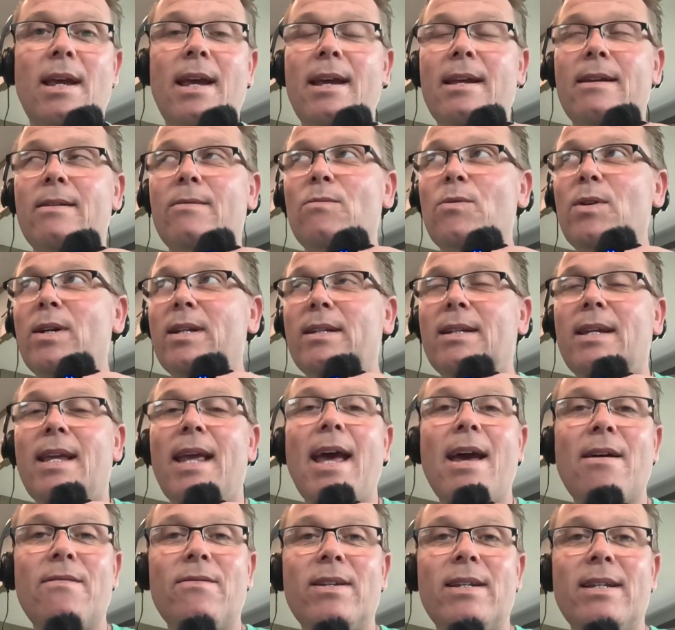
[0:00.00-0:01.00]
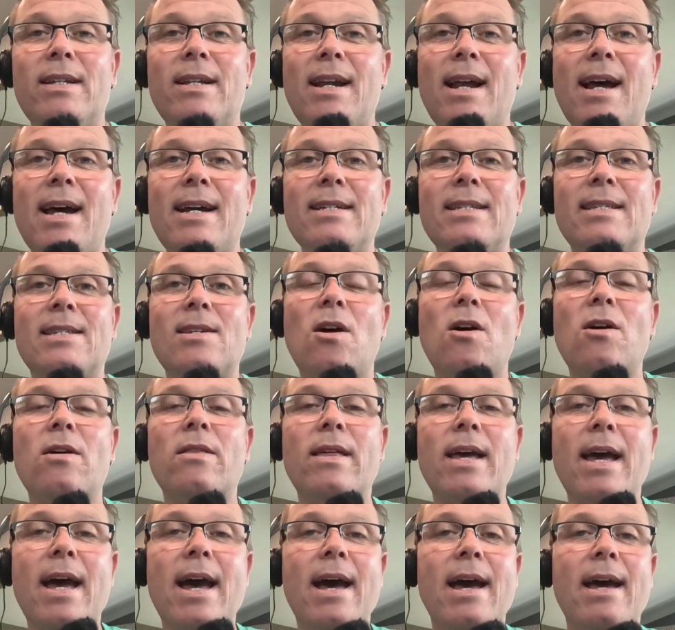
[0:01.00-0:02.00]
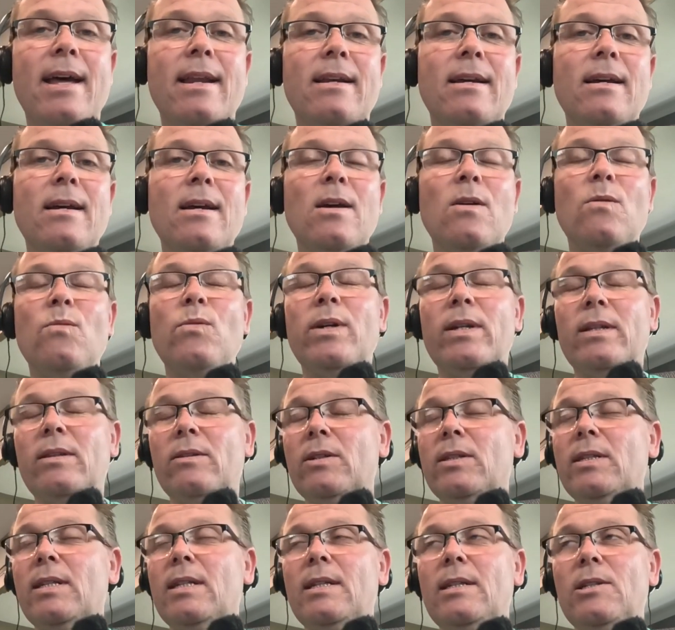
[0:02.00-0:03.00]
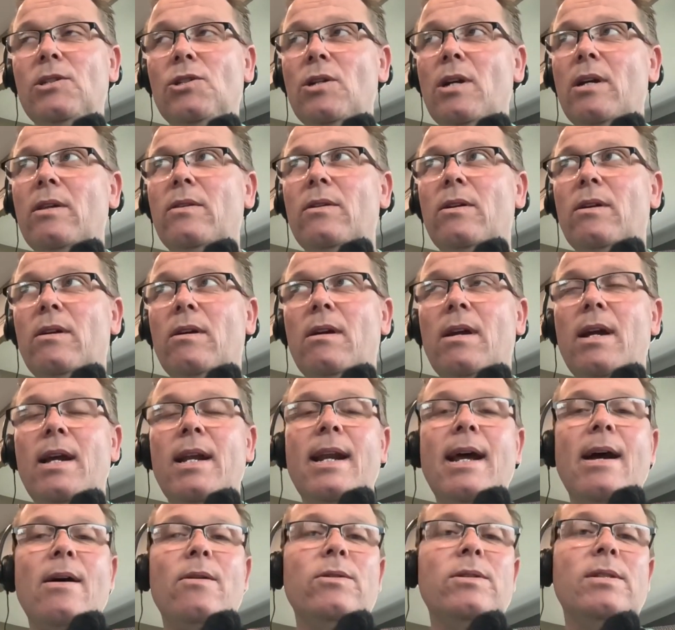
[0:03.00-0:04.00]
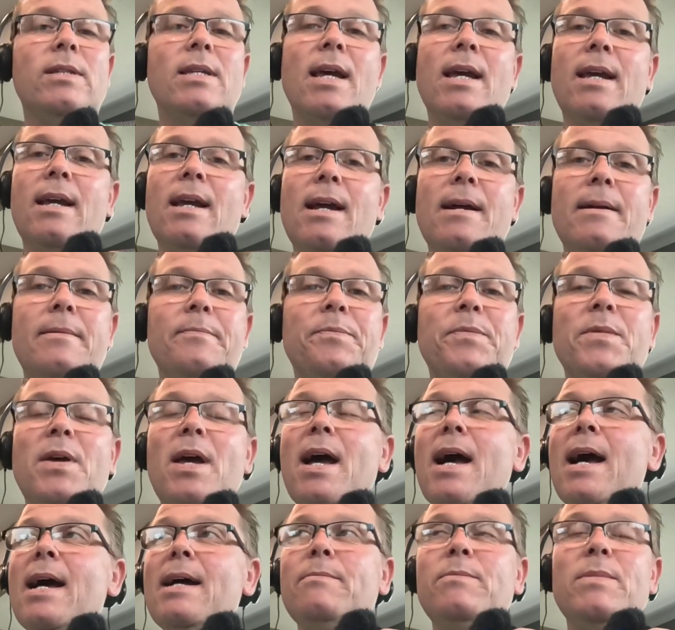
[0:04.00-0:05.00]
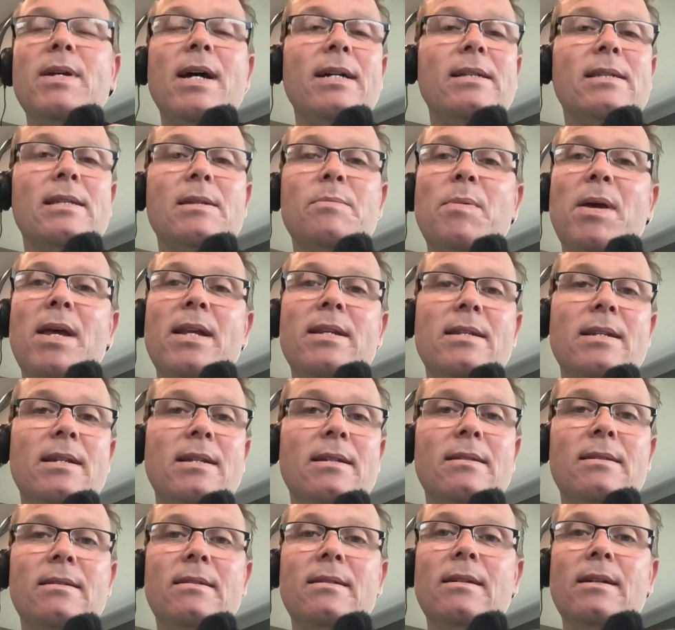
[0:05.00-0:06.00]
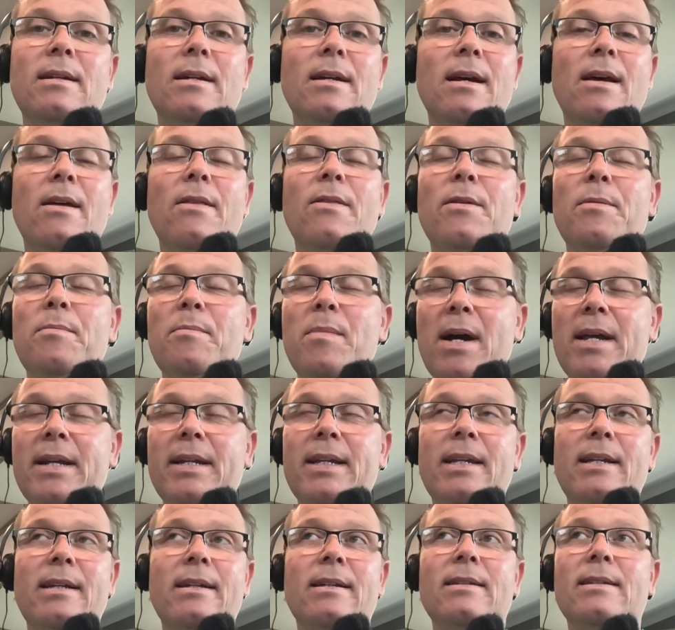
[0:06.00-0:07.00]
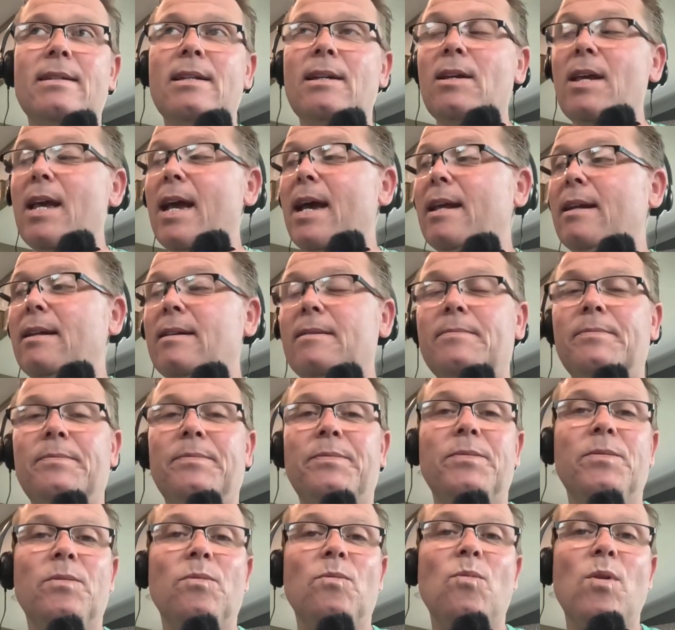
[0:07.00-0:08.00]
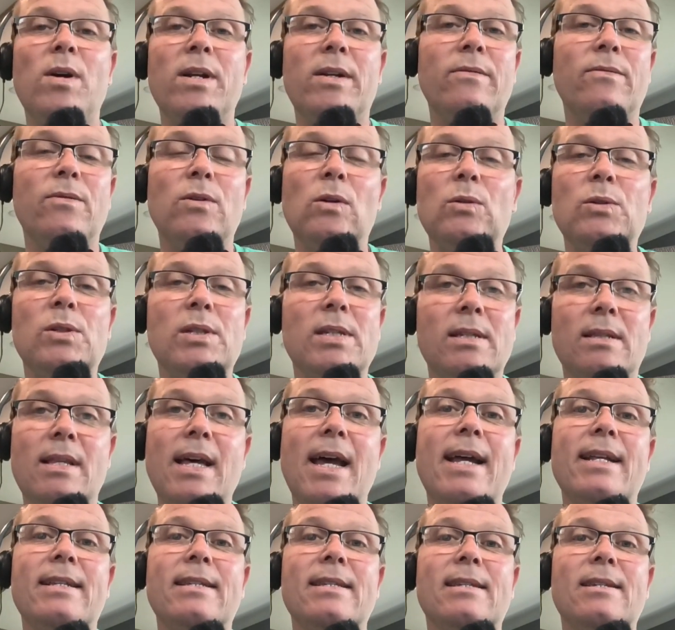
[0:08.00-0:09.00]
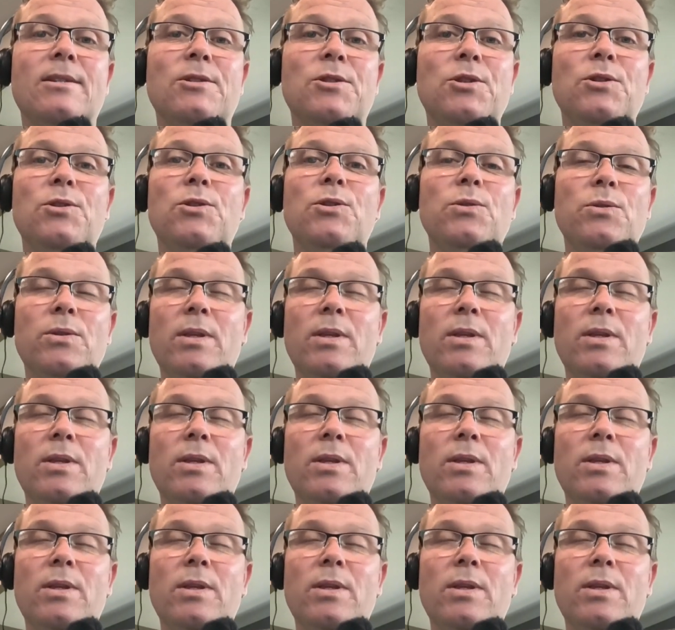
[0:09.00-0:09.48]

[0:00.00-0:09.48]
And when Kevin and I saw that, we looked at each other and I was like, I'm not spending the money to get one of those sleds to do